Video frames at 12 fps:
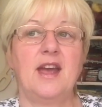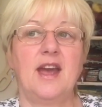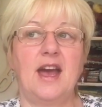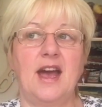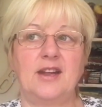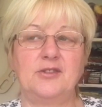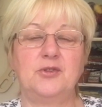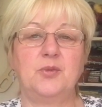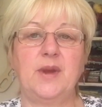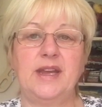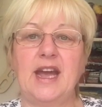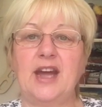And
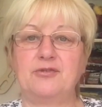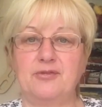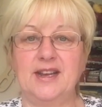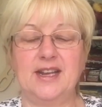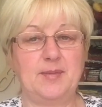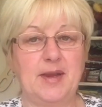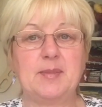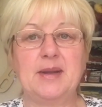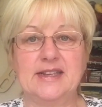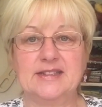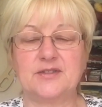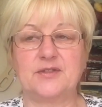we had really big
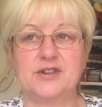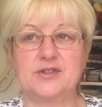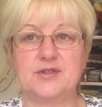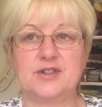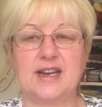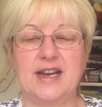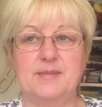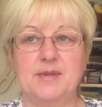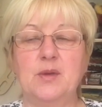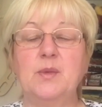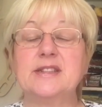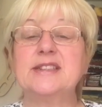plans for his
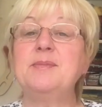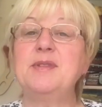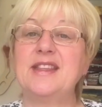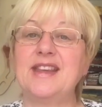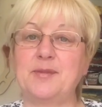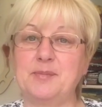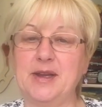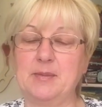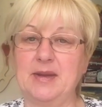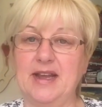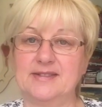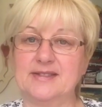retirement. Well, Timothy had big
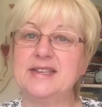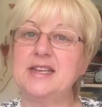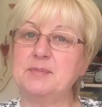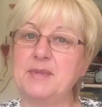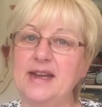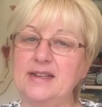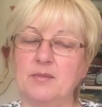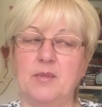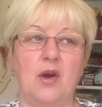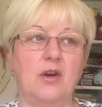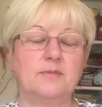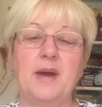plans. He'd made them
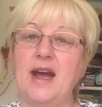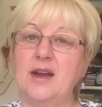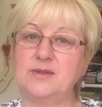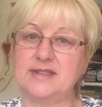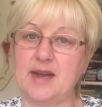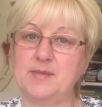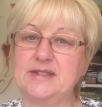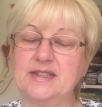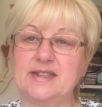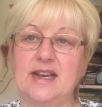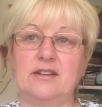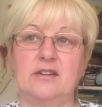all, but I was happy to
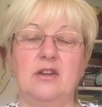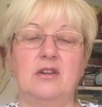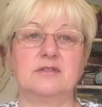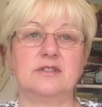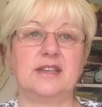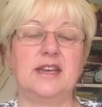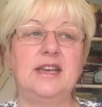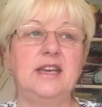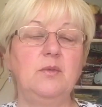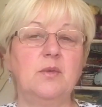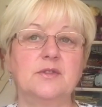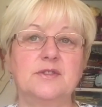tag along. He
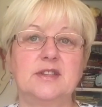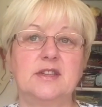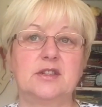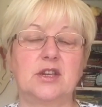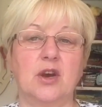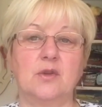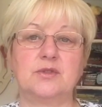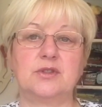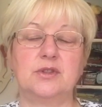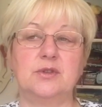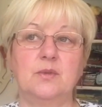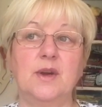wanted to go
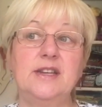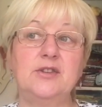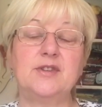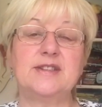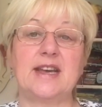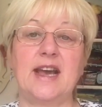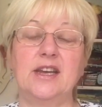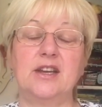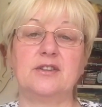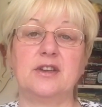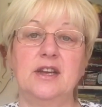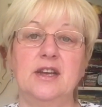to, when he'd
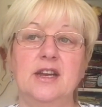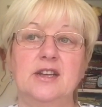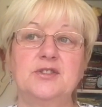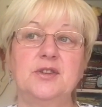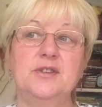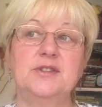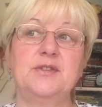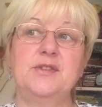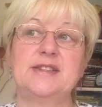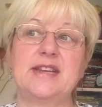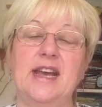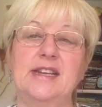retired, as soon as he
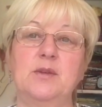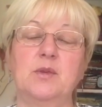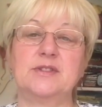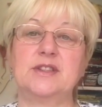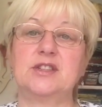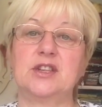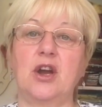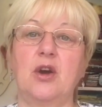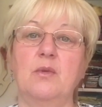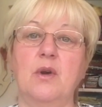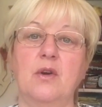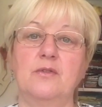retired, he wanted to
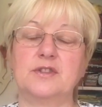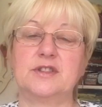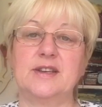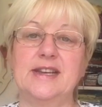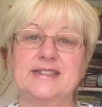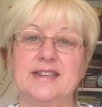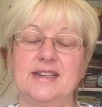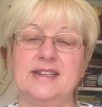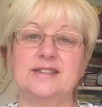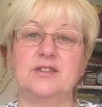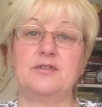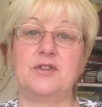go over to Italy,
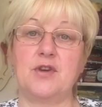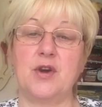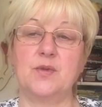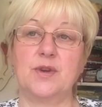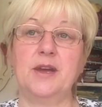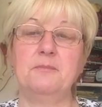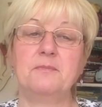to Verona,